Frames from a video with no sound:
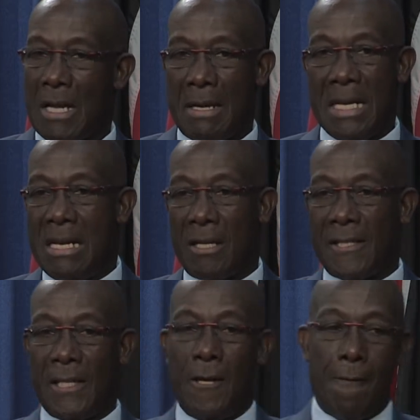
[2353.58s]

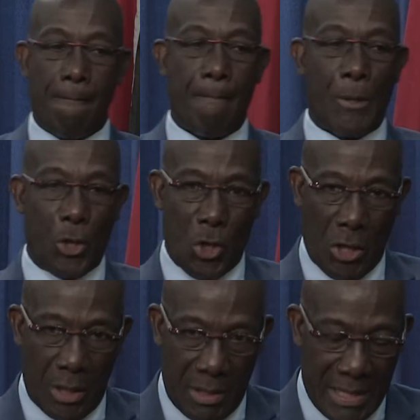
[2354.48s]
Needless to say,
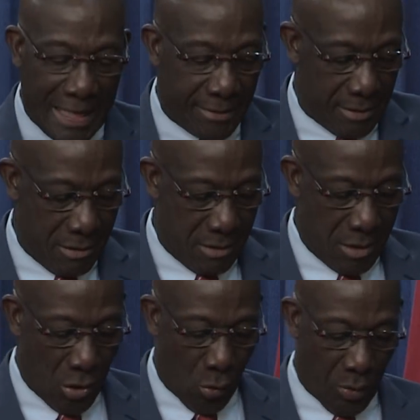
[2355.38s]
that
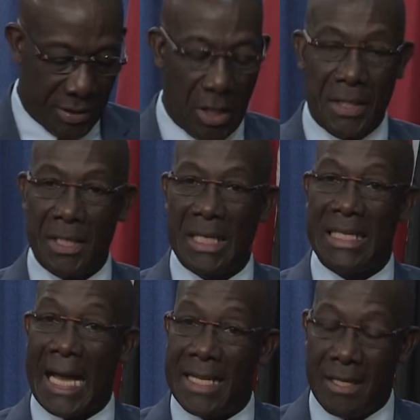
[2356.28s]
was under the
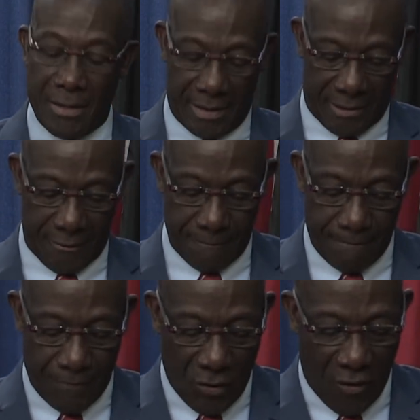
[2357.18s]
guidance
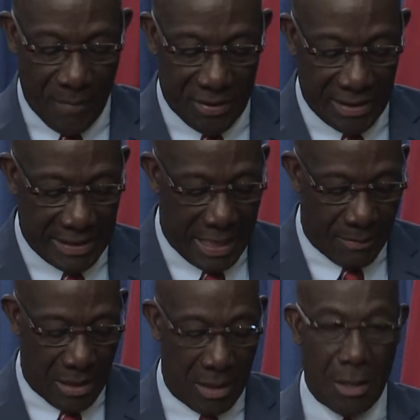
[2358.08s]
of Mrs.
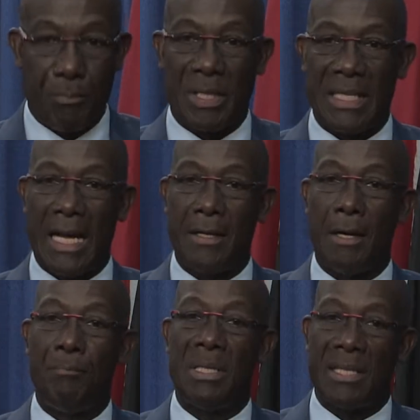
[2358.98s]
Kamla
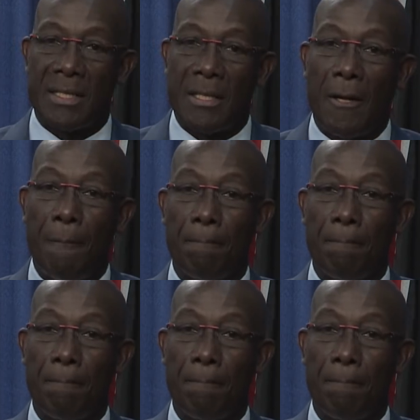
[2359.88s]
Persad-Bissessar.